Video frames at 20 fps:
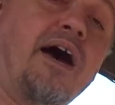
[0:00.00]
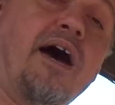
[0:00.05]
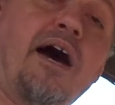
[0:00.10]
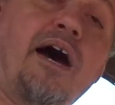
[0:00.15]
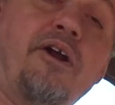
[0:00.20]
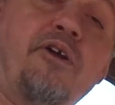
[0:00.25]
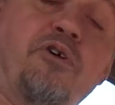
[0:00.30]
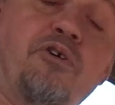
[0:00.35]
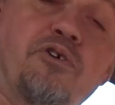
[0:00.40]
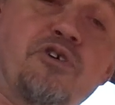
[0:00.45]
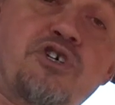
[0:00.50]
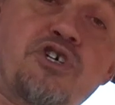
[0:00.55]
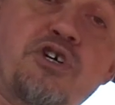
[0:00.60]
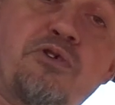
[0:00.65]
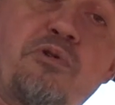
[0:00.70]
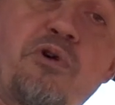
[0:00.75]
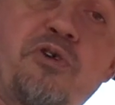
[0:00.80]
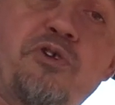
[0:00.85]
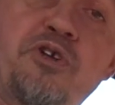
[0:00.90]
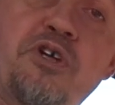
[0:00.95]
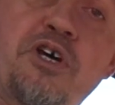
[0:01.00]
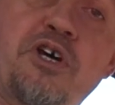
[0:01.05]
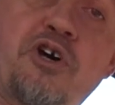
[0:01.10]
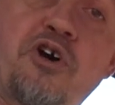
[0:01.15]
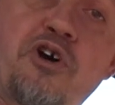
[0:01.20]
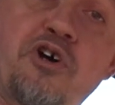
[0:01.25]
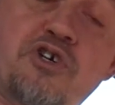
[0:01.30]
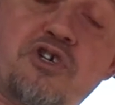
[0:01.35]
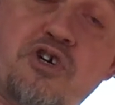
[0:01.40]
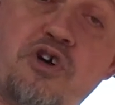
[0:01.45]
and also on the
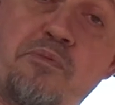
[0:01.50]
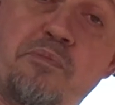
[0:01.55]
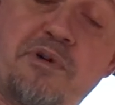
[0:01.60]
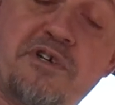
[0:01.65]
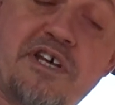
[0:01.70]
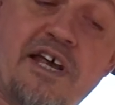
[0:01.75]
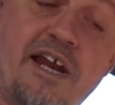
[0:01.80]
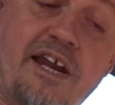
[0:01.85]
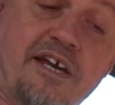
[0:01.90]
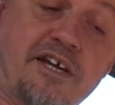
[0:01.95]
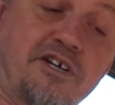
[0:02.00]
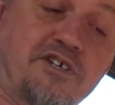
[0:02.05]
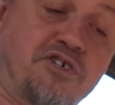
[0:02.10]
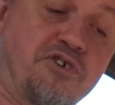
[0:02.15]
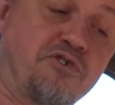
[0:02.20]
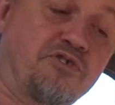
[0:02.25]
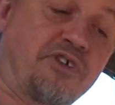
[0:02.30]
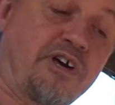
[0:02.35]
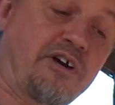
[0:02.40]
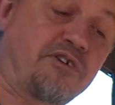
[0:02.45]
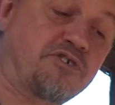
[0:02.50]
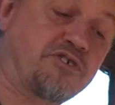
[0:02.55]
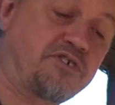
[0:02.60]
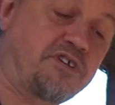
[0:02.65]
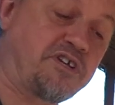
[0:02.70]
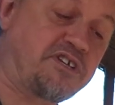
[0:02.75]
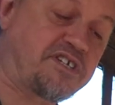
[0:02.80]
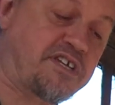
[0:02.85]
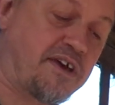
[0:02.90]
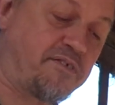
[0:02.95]
Kirkstone Botanica
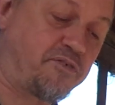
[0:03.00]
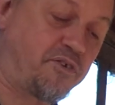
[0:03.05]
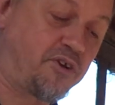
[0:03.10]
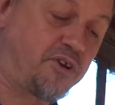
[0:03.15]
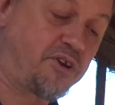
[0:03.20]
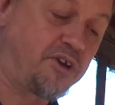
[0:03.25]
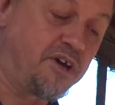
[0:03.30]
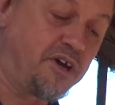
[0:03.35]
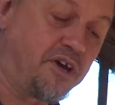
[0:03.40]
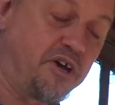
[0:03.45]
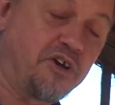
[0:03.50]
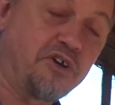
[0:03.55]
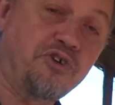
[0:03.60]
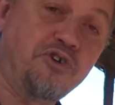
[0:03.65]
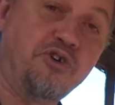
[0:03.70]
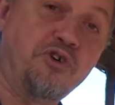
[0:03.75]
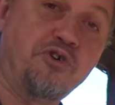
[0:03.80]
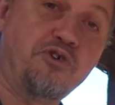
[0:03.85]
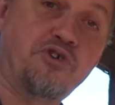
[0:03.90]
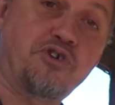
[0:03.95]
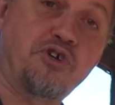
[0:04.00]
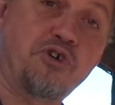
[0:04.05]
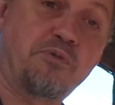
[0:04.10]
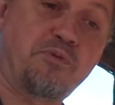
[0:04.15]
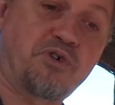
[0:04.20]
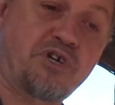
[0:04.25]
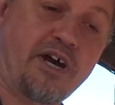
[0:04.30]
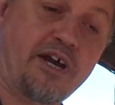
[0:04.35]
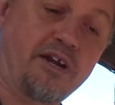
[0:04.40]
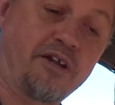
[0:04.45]
2007 YouTube
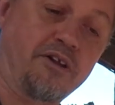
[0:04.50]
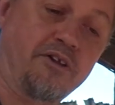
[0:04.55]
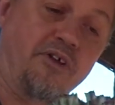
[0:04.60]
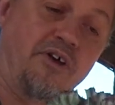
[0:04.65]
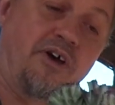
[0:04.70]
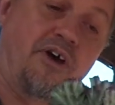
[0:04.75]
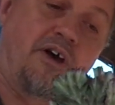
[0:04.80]
channel.